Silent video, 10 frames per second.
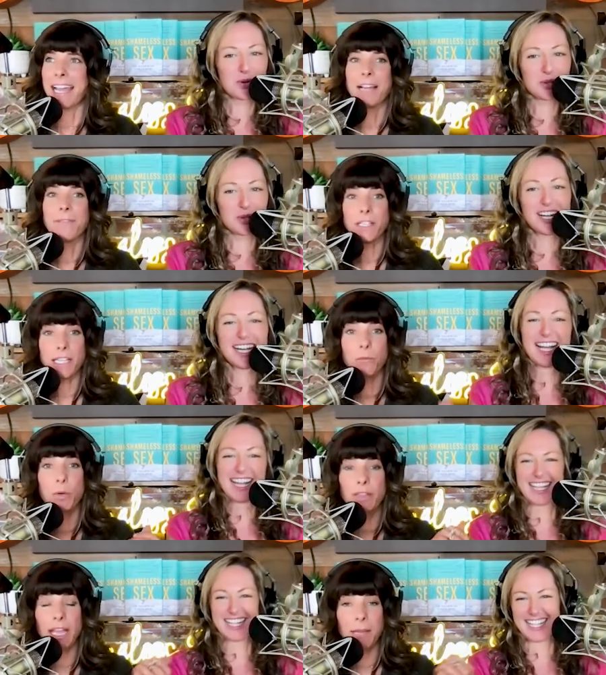Speaker 1: And I feel like
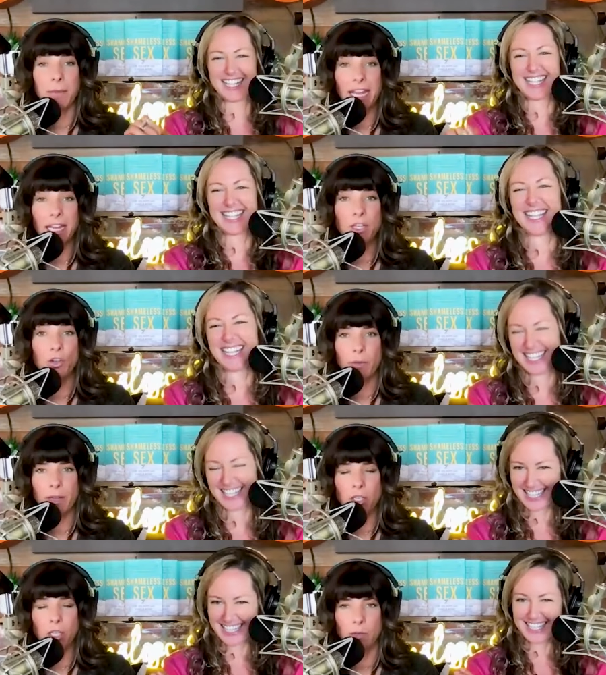with Amy, Amy, you've
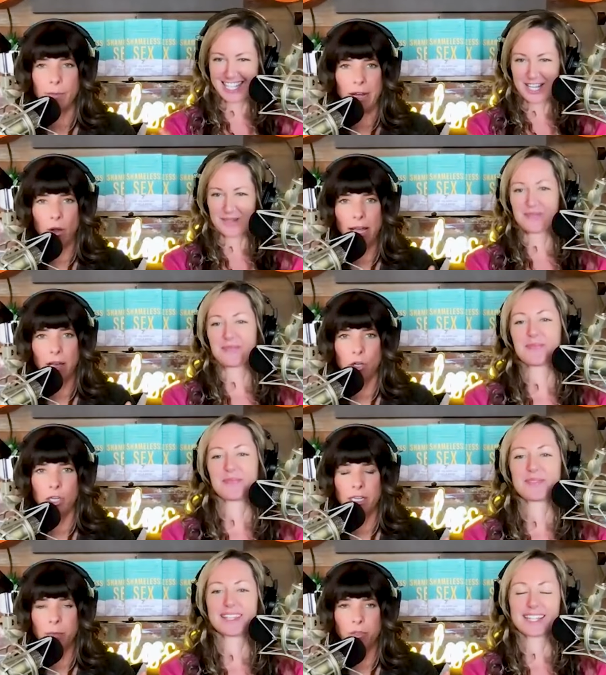been good about
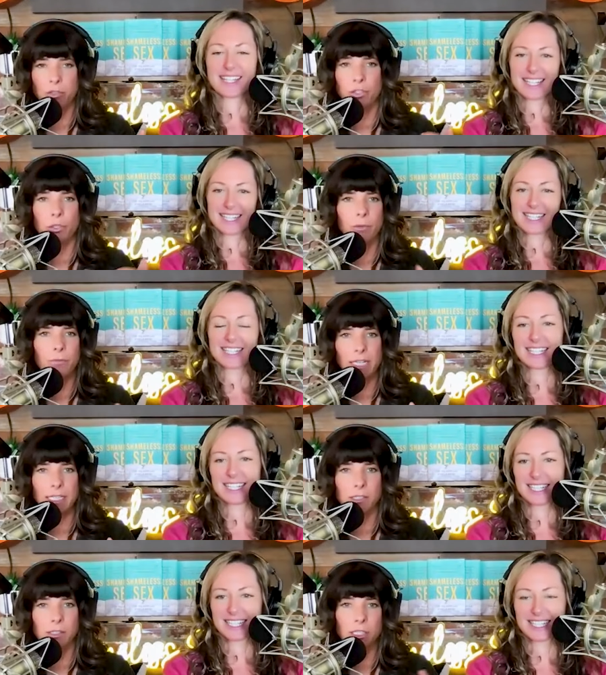hooking up with dude
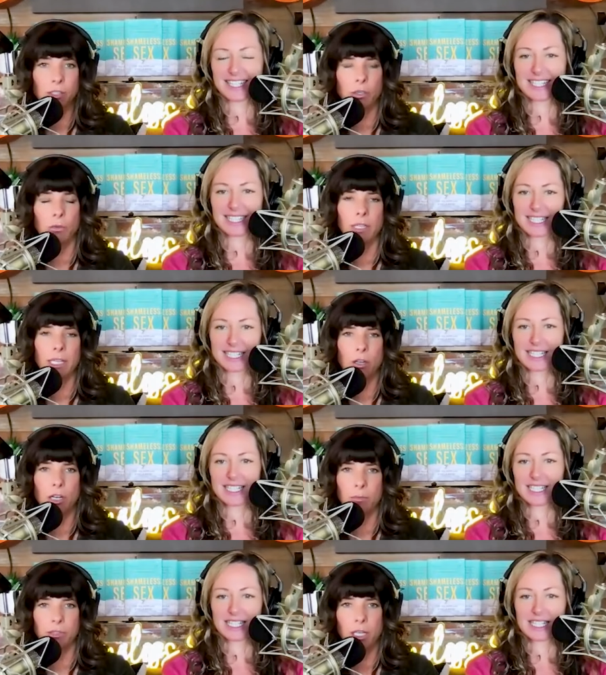friends because you don't really
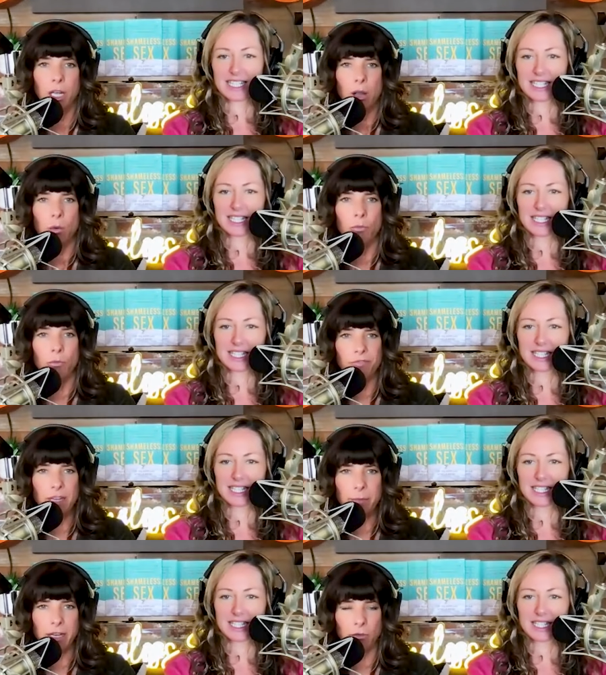hook up with
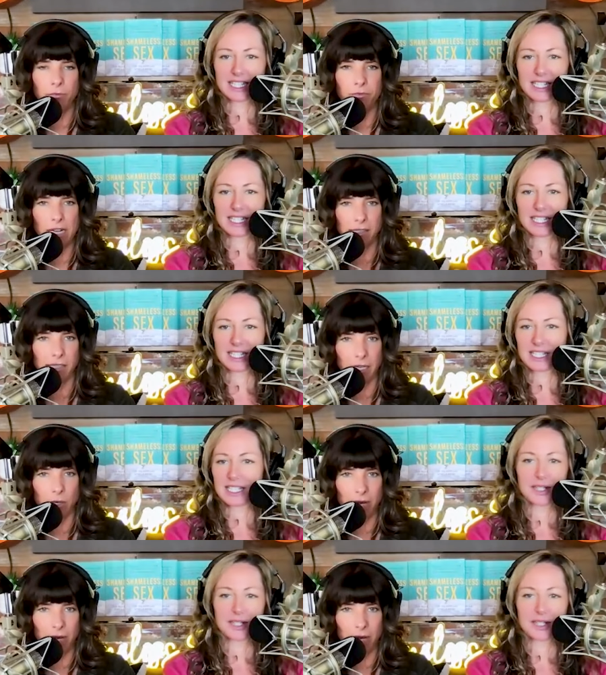female friends that you